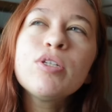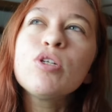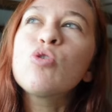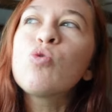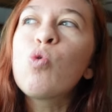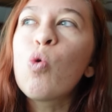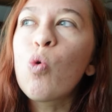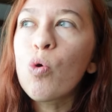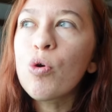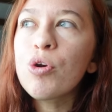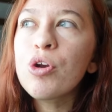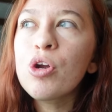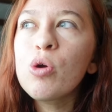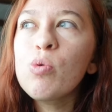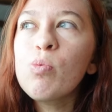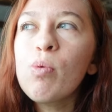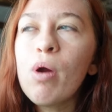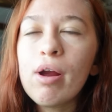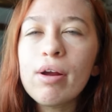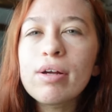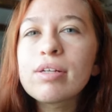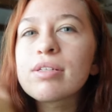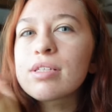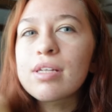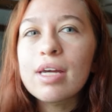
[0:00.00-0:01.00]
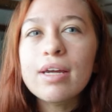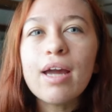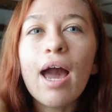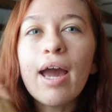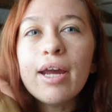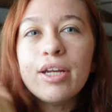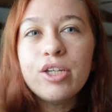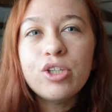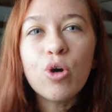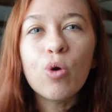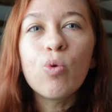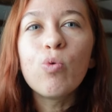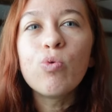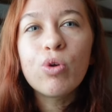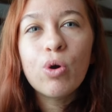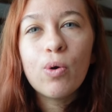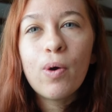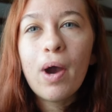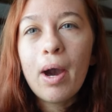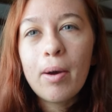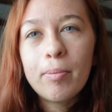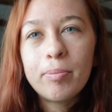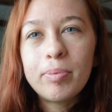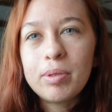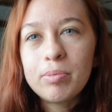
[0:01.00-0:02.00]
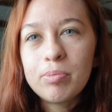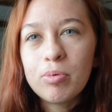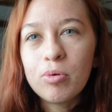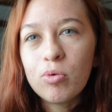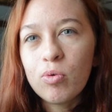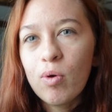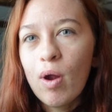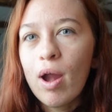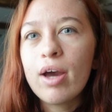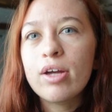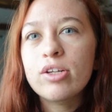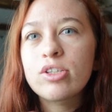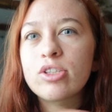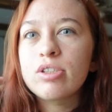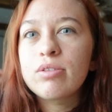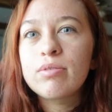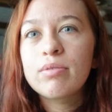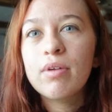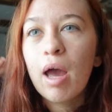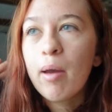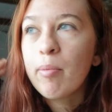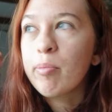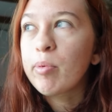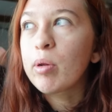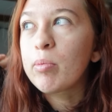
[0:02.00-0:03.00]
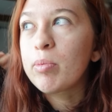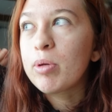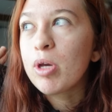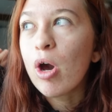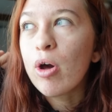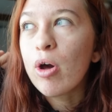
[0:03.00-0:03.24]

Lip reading: a corner where it's like, I don't know how people crash. I'm gonna be